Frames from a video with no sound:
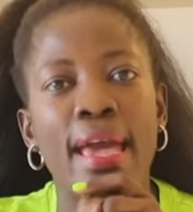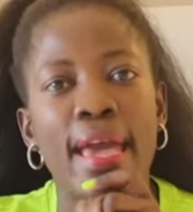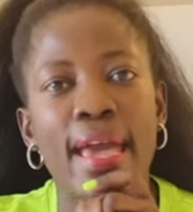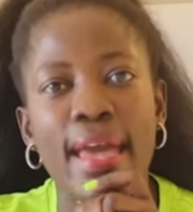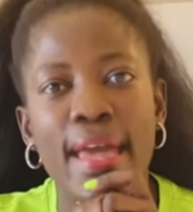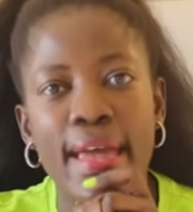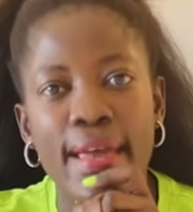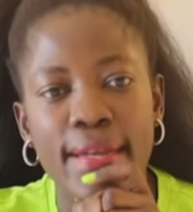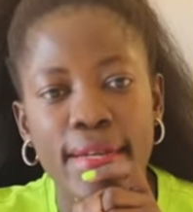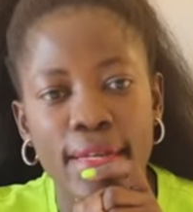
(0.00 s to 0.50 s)

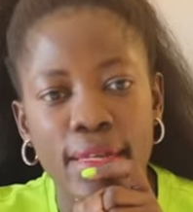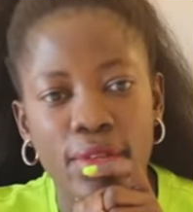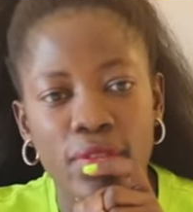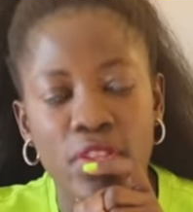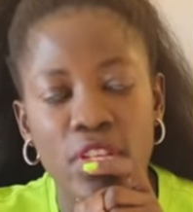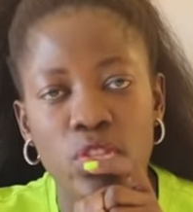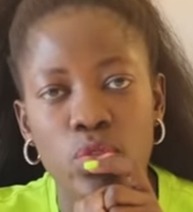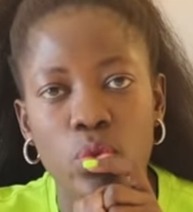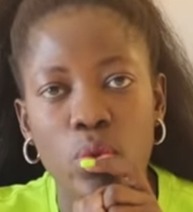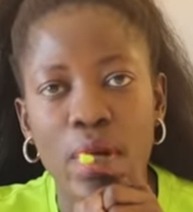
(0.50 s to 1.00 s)
And
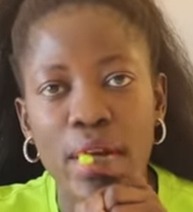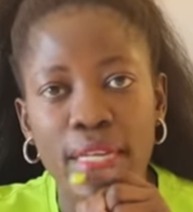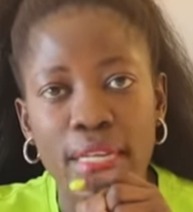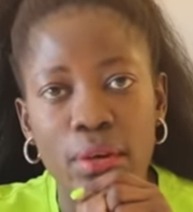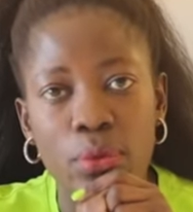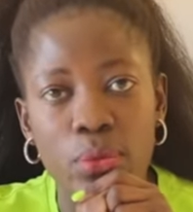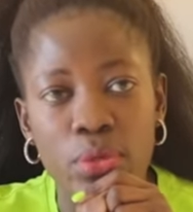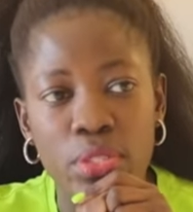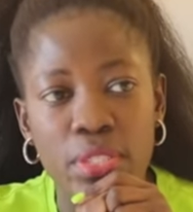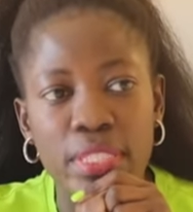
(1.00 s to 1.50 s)
there's one
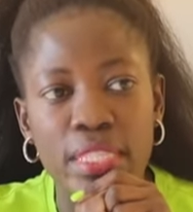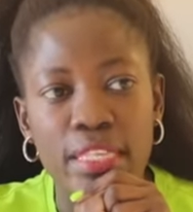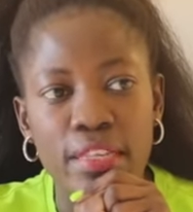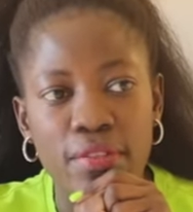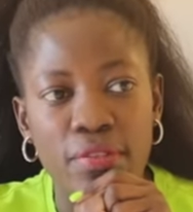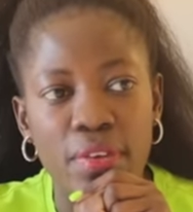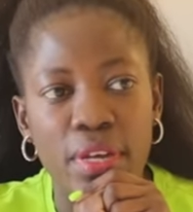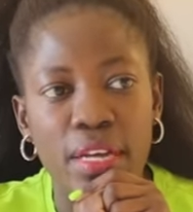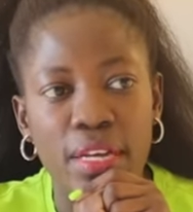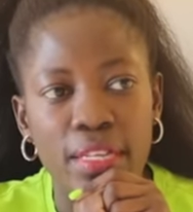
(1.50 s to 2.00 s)
I was
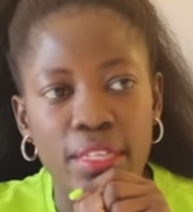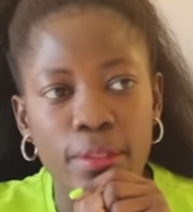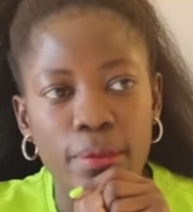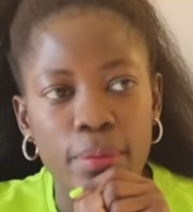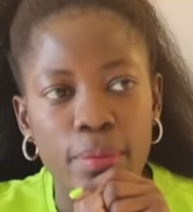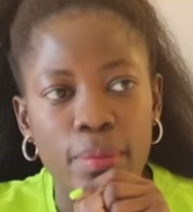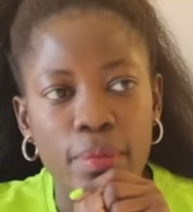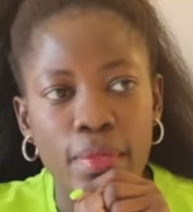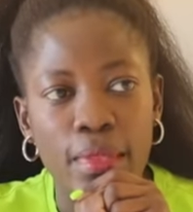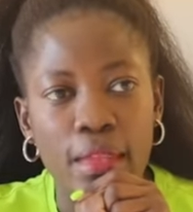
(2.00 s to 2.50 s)
given,
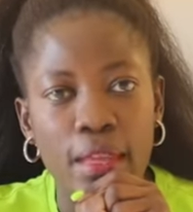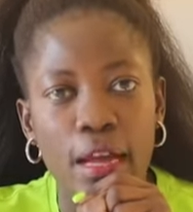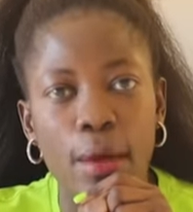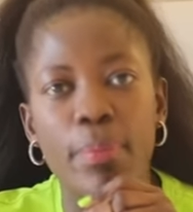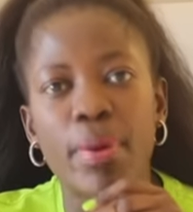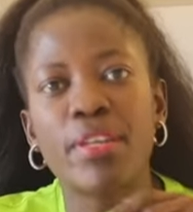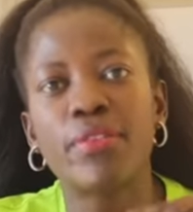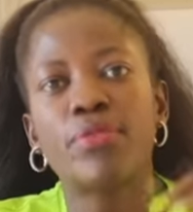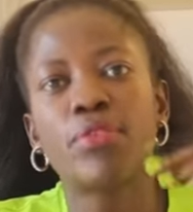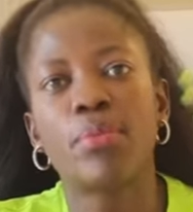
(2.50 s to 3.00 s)

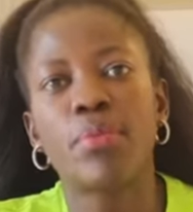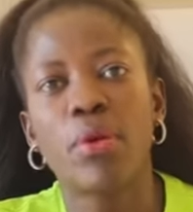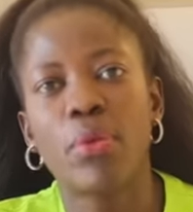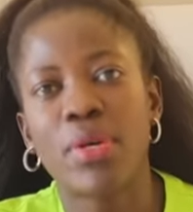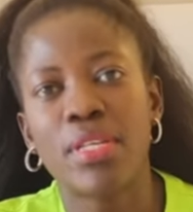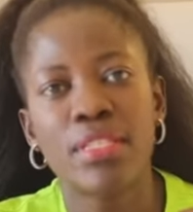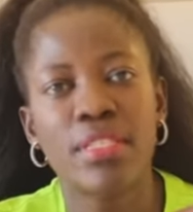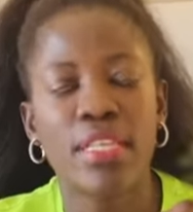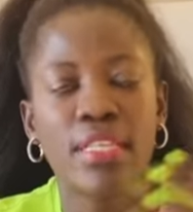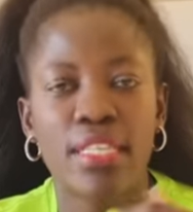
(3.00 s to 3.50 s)
apart from the
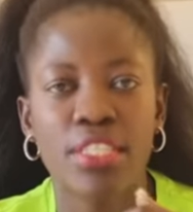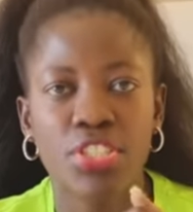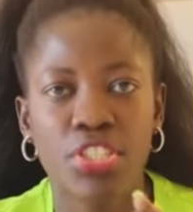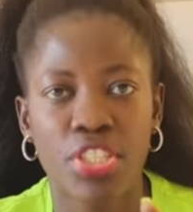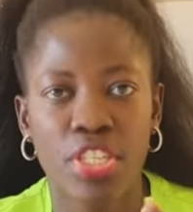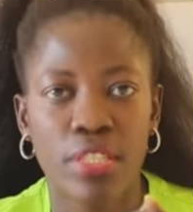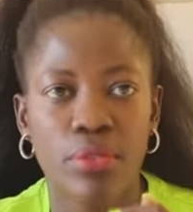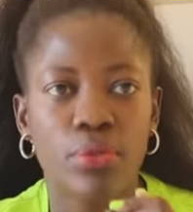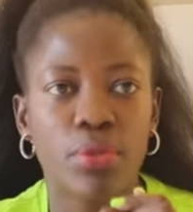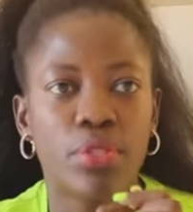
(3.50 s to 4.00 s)
ones that I
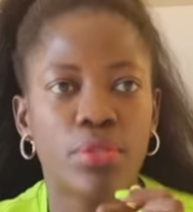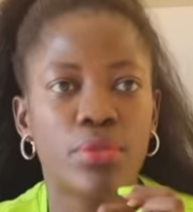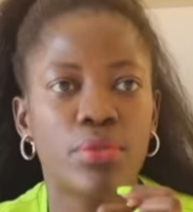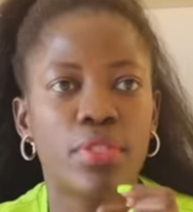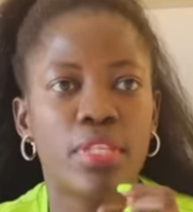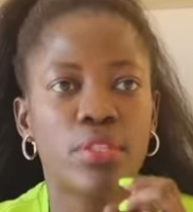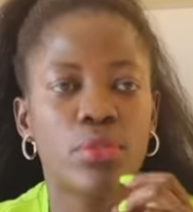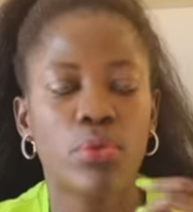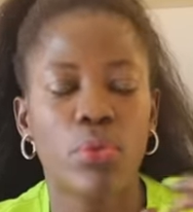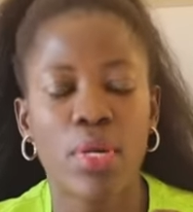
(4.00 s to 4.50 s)
shared with you,
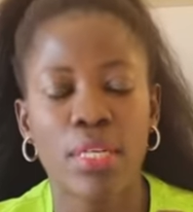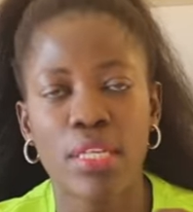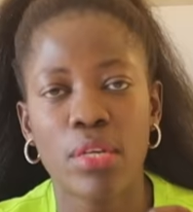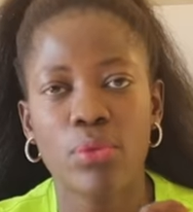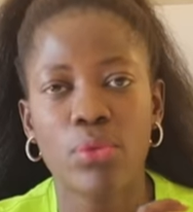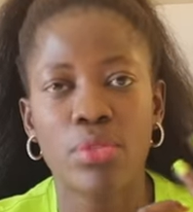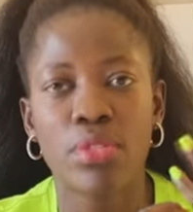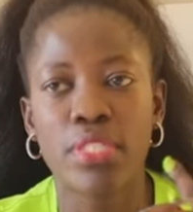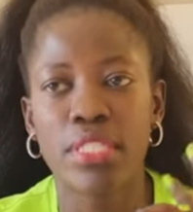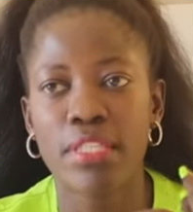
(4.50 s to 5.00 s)
there's one I
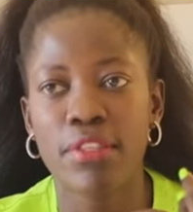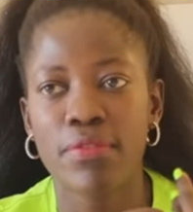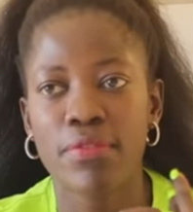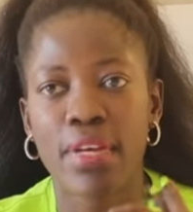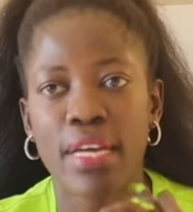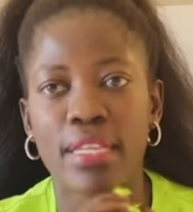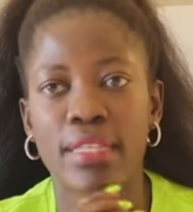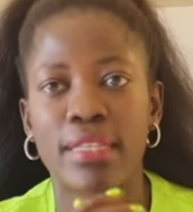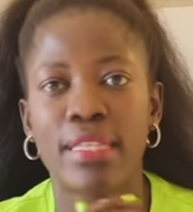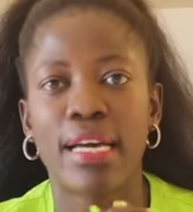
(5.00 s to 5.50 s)
was
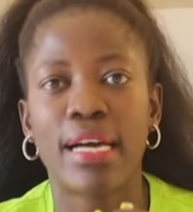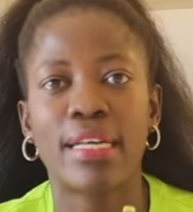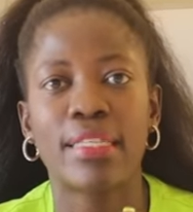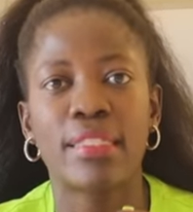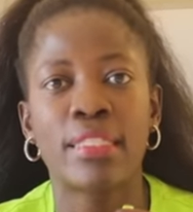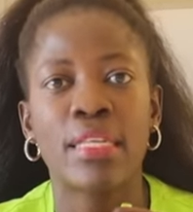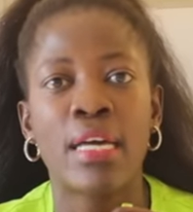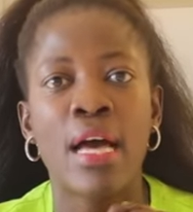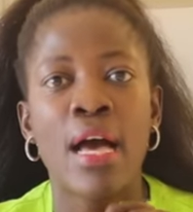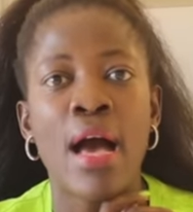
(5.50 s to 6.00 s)
given
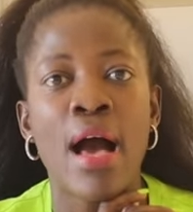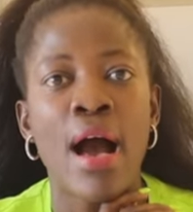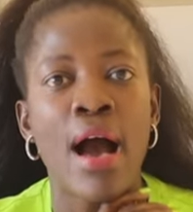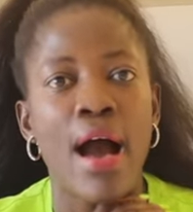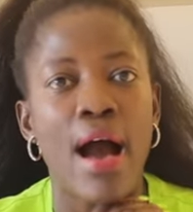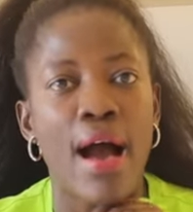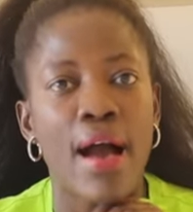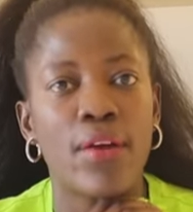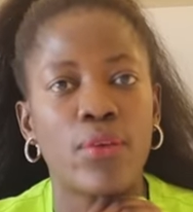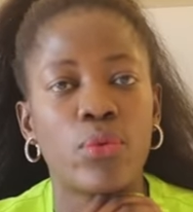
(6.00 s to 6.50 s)
that
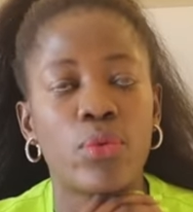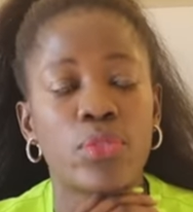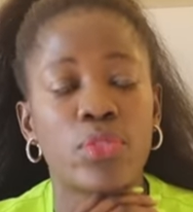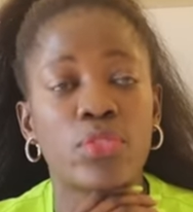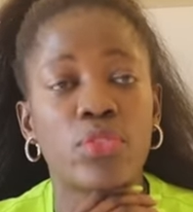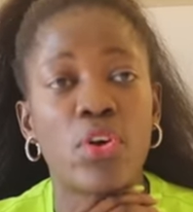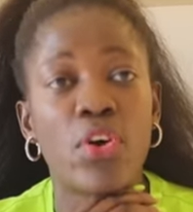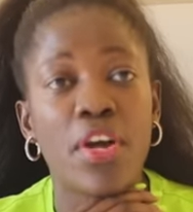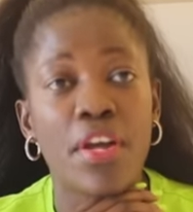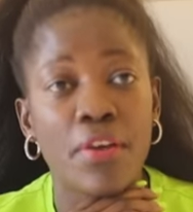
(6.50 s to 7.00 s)
I
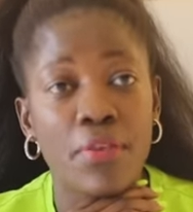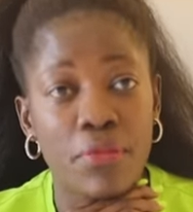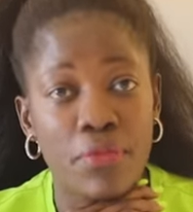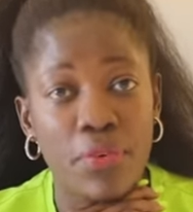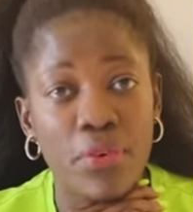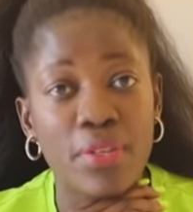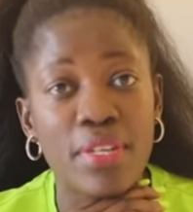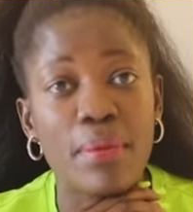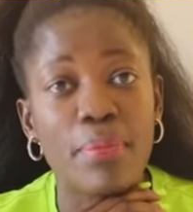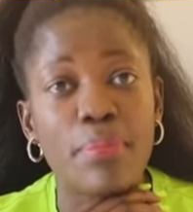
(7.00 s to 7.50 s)
was going
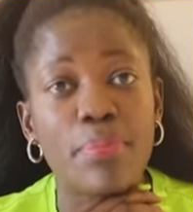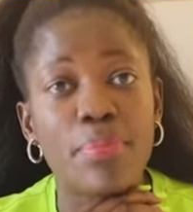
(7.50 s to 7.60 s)
for a